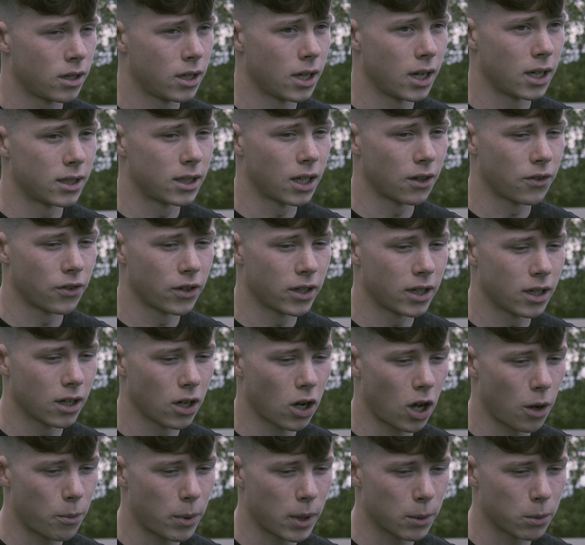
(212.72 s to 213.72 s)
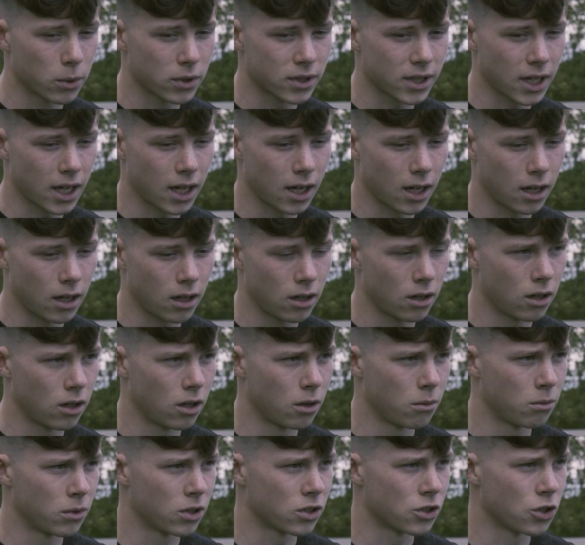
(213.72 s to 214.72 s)
Yeah, definitely. A lot of people say that
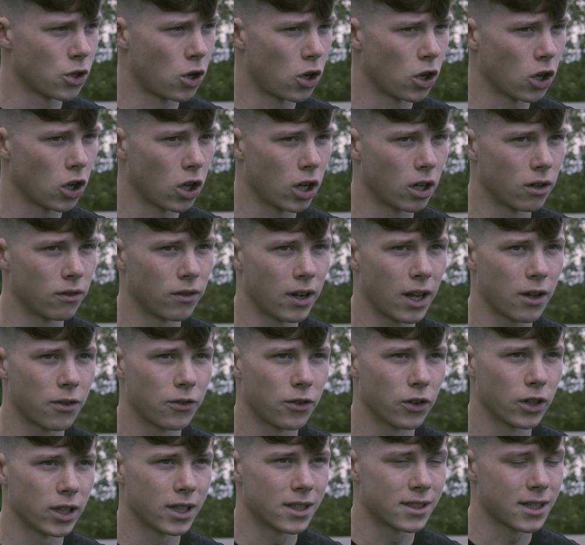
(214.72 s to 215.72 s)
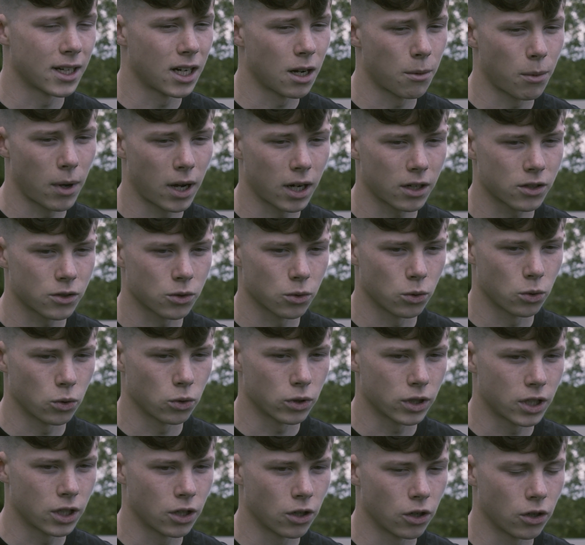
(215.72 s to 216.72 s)
there's not a lot of left-footed centre-backs,
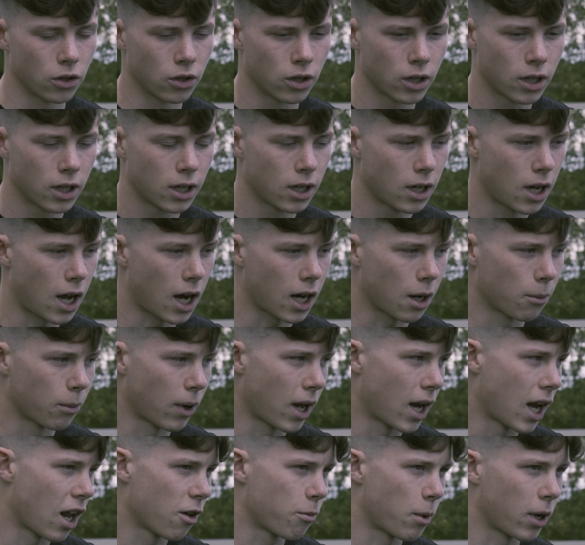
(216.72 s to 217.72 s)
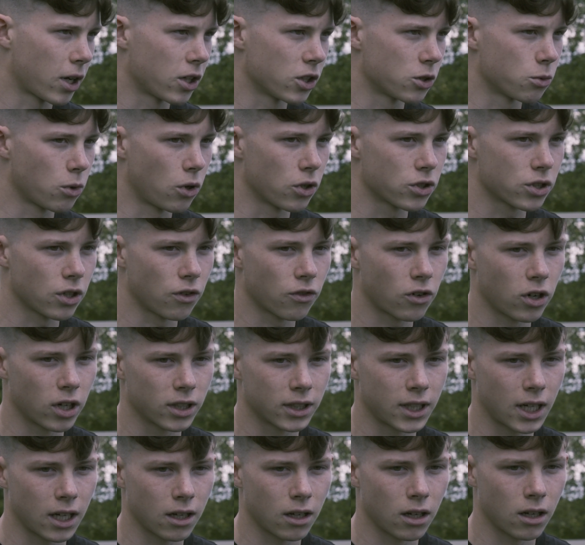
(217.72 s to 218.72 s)
or, you know, I can play left-back as well, so I've
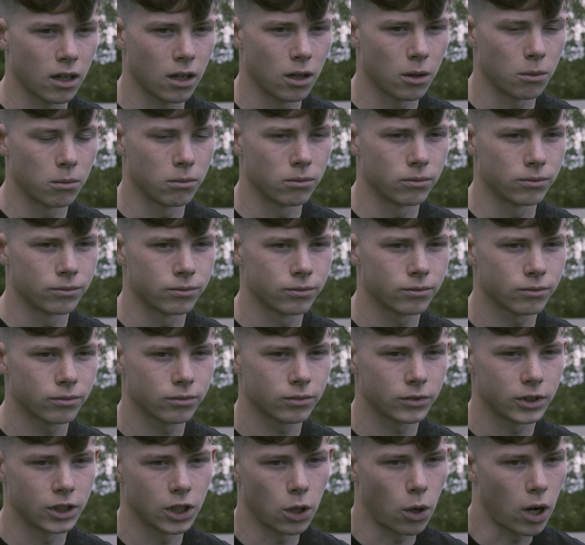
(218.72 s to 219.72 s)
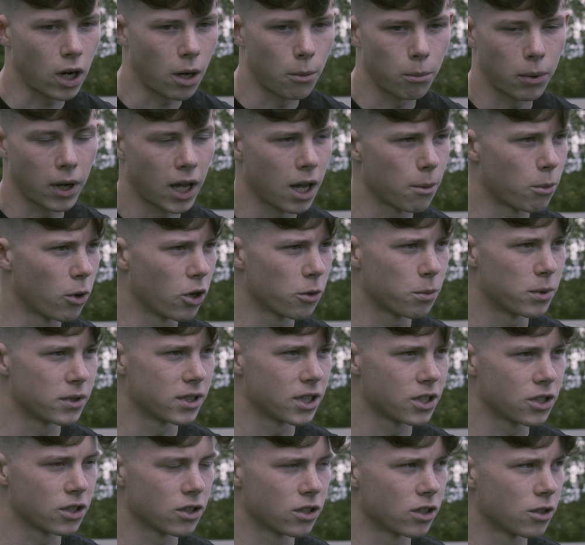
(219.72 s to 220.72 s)
got that, you know, I can play both
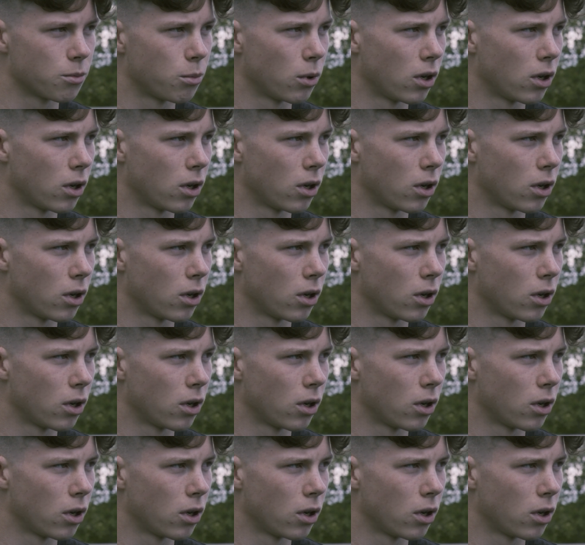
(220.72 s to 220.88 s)
positions.